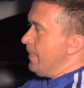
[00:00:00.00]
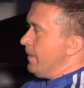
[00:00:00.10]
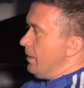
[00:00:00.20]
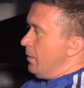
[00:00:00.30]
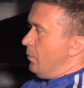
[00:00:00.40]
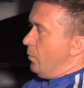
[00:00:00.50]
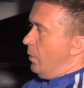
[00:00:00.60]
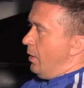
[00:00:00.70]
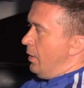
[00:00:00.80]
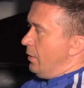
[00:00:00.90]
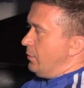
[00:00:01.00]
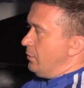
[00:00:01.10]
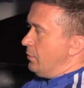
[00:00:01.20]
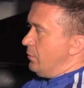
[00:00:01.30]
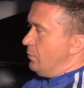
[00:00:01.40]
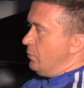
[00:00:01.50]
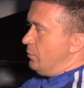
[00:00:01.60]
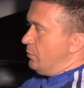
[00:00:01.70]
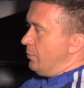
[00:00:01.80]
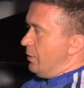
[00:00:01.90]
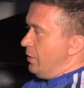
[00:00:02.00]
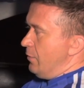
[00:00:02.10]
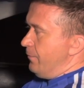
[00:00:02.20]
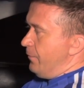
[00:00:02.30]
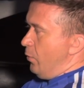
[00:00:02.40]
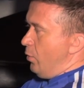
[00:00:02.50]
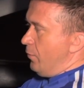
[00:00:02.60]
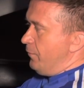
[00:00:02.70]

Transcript: 1, 2, 3, 4,